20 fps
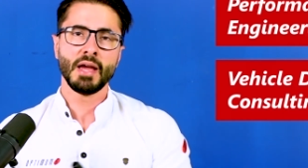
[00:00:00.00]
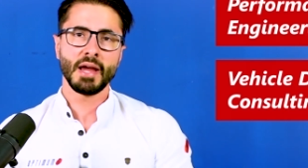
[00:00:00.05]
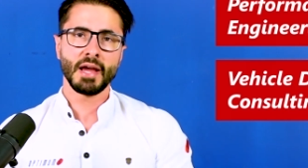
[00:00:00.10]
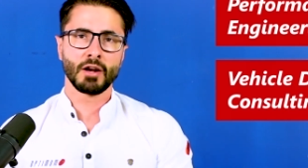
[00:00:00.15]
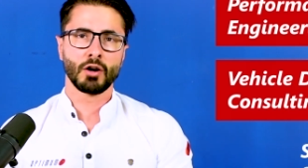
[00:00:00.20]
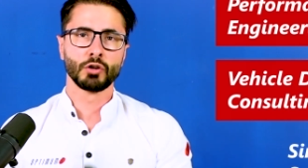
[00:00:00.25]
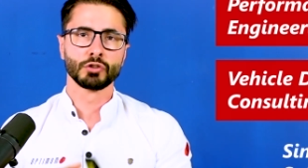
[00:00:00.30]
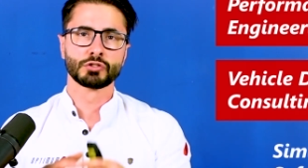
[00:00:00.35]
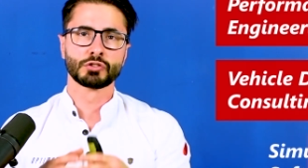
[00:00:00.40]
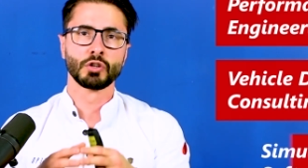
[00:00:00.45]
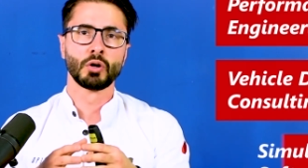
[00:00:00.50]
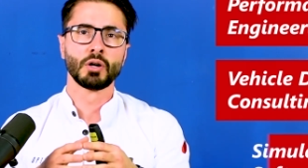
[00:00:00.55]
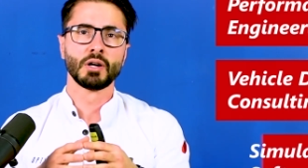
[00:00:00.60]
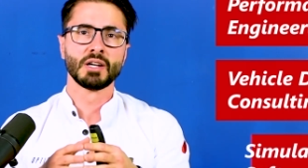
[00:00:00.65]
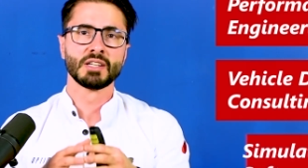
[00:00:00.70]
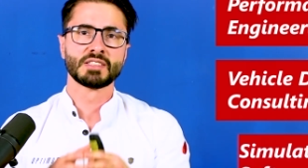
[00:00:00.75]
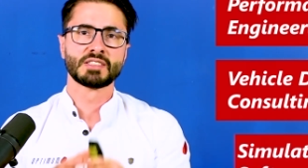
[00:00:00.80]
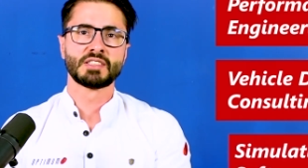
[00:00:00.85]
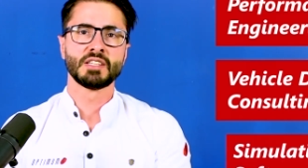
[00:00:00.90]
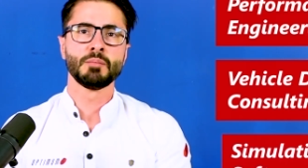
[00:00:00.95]
and also
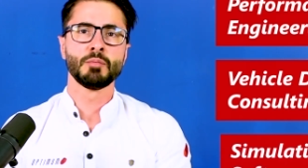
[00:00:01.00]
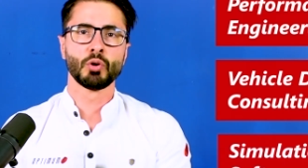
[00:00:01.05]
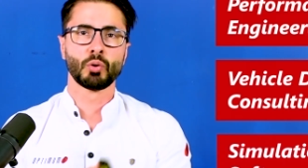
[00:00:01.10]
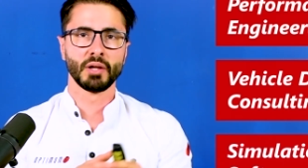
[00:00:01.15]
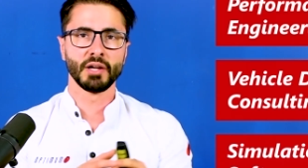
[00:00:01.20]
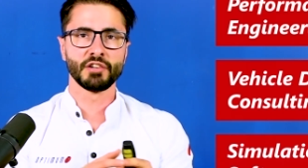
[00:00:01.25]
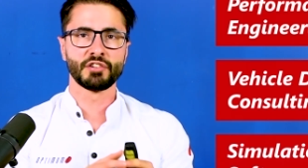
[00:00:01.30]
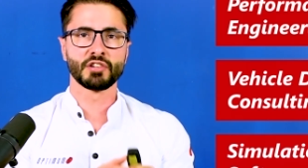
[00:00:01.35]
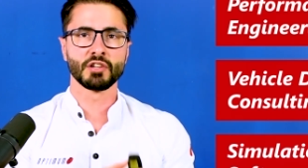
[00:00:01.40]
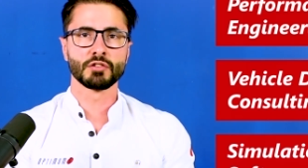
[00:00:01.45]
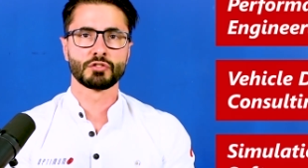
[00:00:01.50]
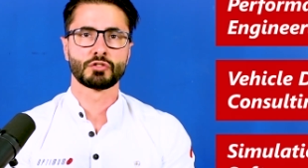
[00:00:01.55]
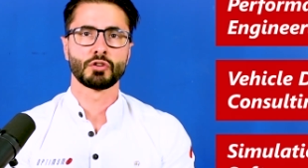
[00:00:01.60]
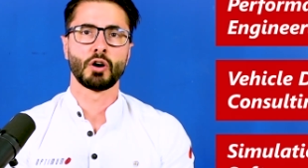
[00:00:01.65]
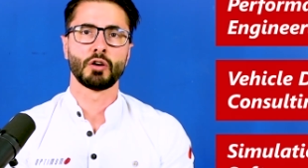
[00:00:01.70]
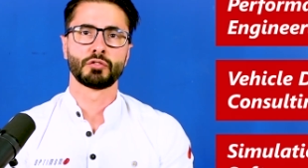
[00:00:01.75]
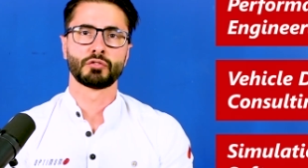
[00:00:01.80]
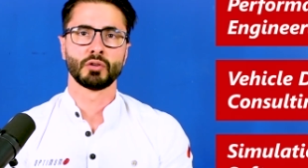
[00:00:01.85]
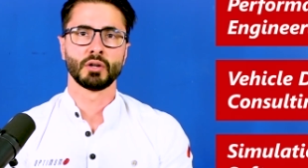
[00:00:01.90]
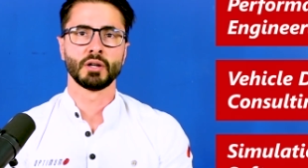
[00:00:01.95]
simulation
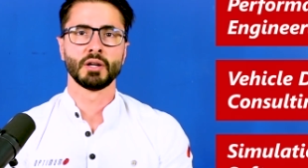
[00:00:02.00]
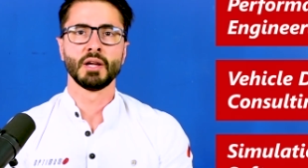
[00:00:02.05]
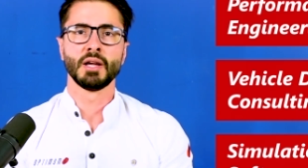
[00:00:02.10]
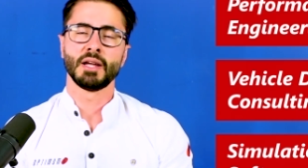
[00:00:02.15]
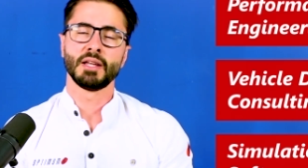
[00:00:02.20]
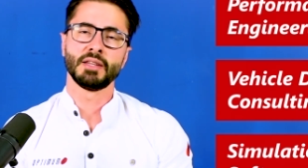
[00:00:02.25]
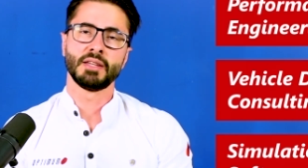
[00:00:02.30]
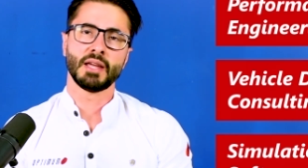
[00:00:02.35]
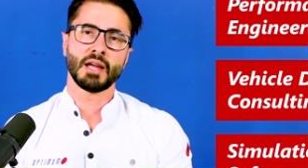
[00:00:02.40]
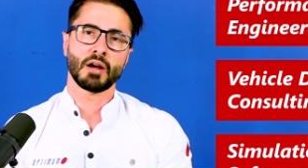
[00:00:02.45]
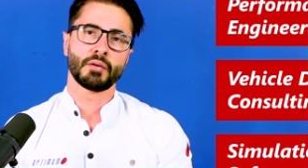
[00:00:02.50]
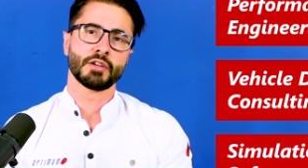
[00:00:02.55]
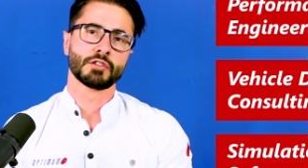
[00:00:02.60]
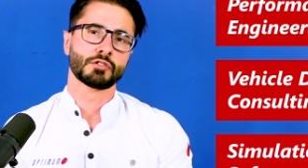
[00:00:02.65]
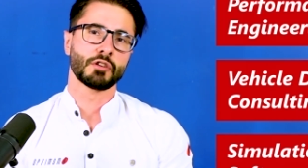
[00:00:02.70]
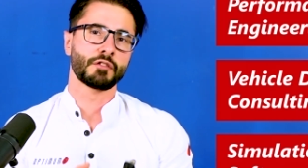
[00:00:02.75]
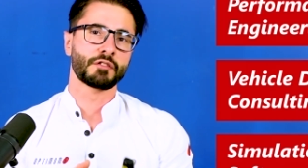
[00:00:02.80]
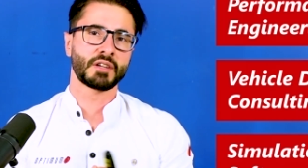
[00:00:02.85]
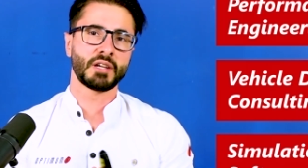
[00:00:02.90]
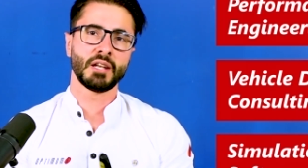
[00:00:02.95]
software in the
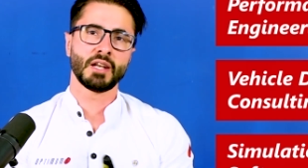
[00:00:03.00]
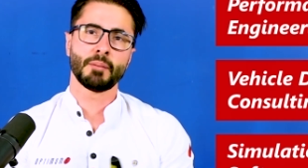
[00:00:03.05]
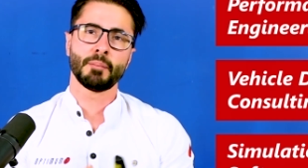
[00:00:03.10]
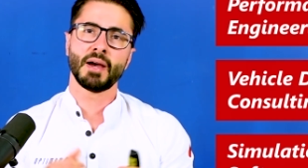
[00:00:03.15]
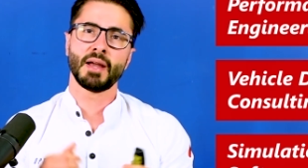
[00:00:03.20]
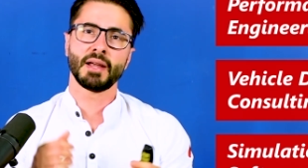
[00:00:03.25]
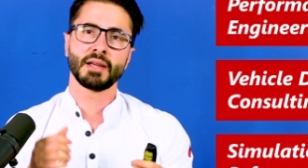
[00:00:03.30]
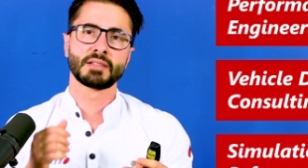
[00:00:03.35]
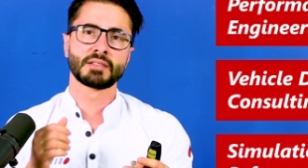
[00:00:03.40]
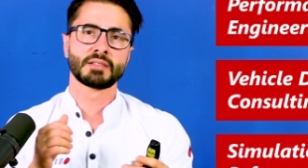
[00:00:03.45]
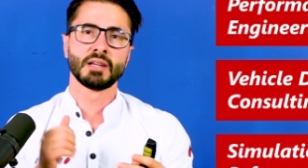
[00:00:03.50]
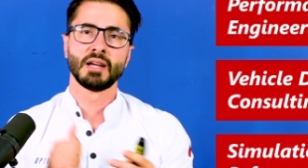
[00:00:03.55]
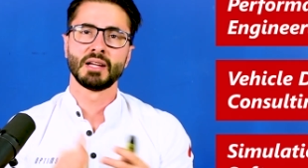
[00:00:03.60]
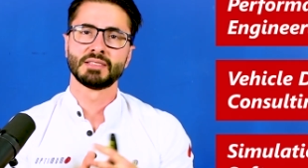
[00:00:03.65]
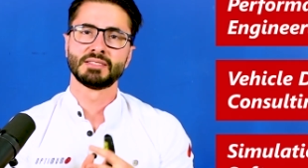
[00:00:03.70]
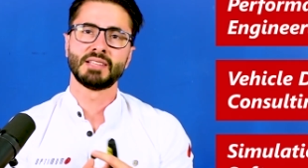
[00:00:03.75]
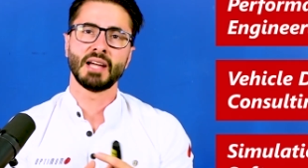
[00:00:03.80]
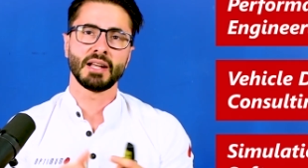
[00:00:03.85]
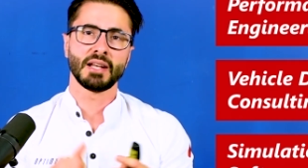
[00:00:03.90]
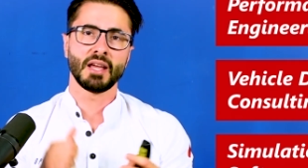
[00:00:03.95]
areas of kinematics,
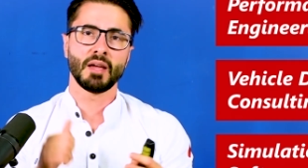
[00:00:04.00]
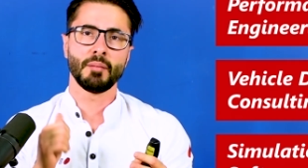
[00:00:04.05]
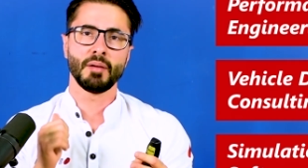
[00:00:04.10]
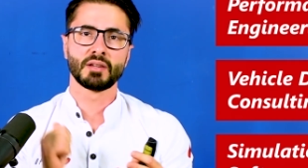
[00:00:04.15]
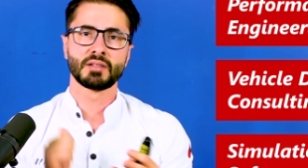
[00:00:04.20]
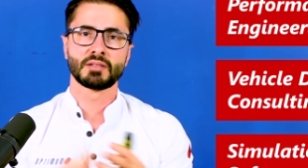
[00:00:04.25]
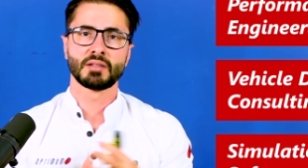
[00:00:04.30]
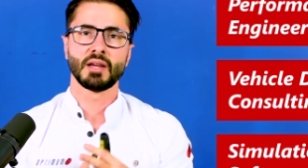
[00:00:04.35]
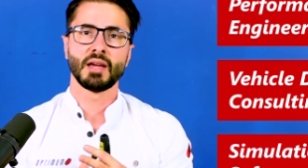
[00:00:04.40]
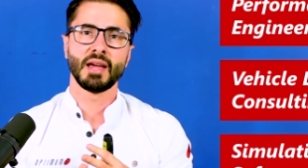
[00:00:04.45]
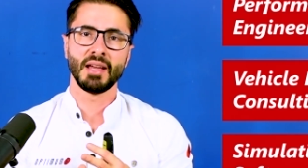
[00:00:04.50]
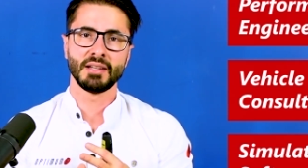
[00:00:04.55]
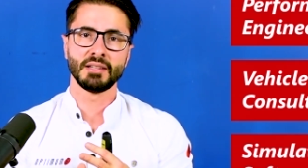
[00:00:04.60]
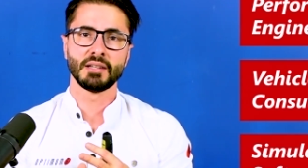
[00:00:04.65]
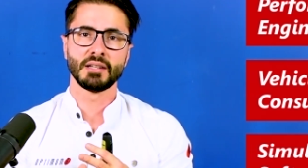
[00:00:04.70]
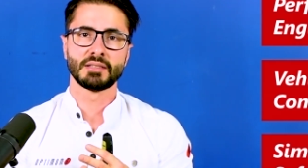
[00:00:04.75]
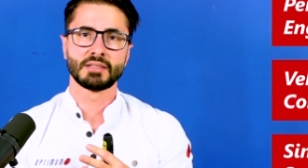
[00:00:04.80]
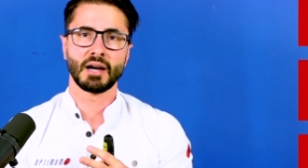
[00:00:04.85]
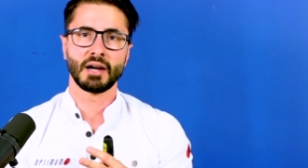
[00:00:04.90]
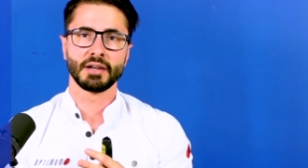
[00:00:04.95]
dynamics, and
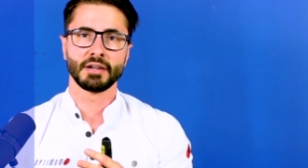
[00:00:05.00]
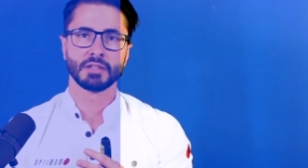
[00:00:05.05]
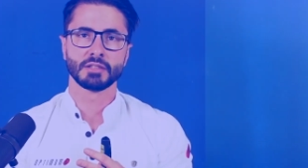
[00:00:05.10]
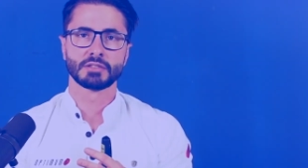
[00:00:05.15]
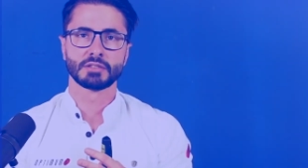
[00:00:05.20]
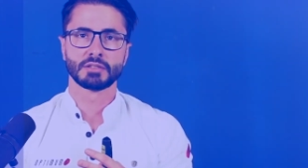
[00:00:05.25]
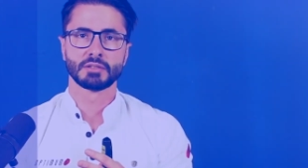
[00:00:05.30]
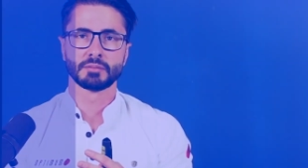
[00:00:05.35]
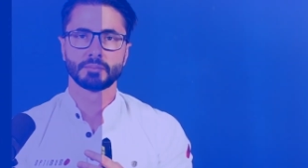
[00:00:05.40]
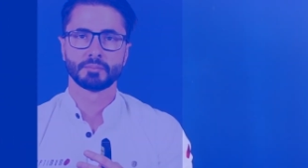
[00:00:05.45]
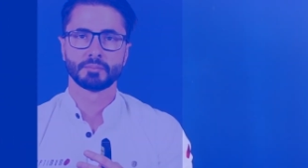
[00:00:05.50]
tires.